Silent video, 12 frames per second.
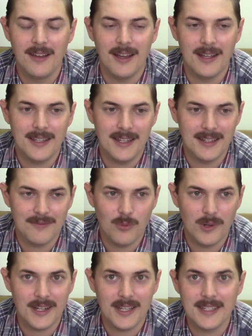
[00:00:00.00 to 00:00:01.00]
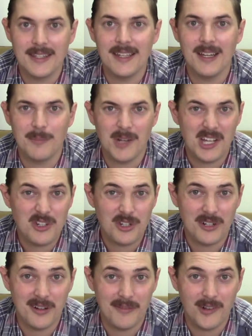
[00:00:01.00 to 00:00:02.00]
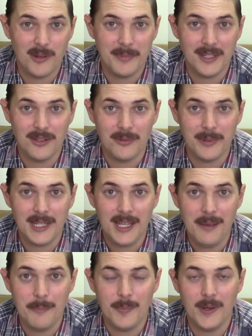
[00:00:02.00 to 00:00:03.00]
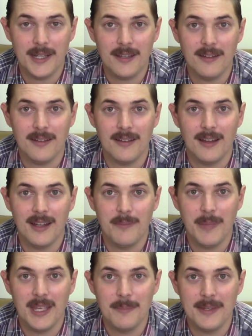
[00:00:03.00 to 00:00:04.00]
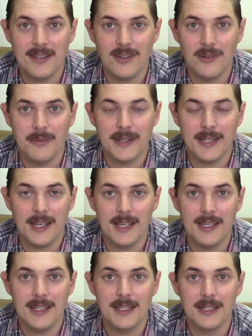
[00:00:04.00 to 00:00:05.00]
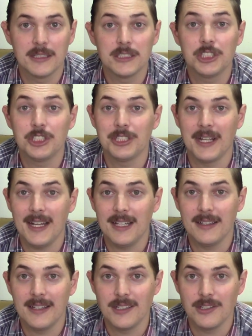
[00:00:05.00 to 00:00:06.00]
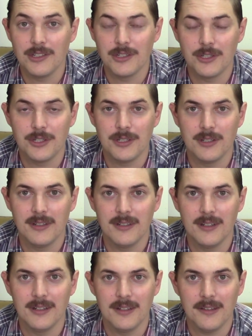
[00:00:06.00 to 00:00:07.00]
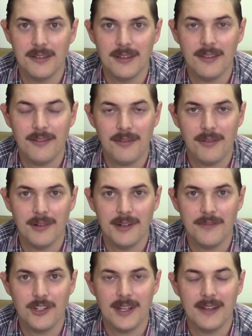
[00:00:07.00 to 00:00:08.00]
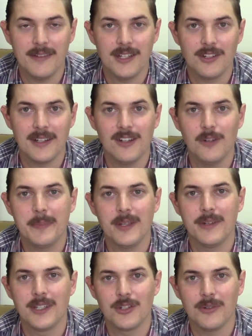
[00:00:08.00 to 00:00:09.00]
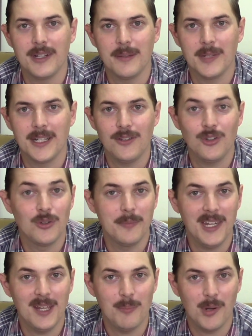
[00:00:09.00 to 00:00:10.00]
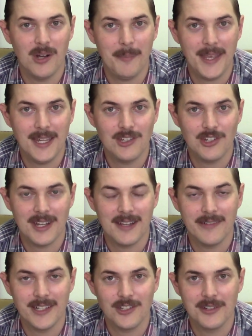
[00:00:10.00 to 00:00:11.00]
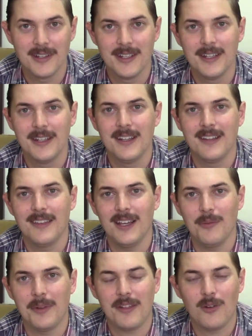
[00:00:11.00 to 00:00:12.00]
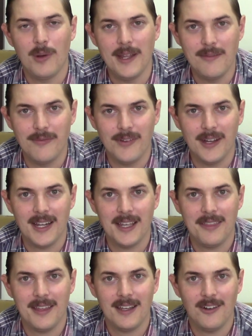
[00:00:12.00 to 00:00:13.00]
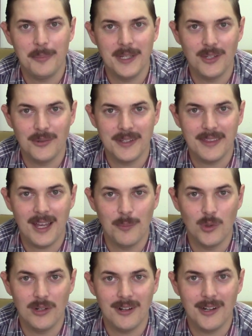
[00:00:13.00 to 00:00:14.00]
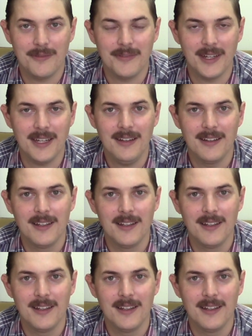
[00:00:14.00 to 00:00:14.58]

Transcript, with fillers: I did have one idea. I'm not sure if I'll be doing it, but I may be doing a challenge, uh, another sort of challenge. I hope you enjoyed my two minute pomade challenge. That was quite fun. I think I'll be doing that more often.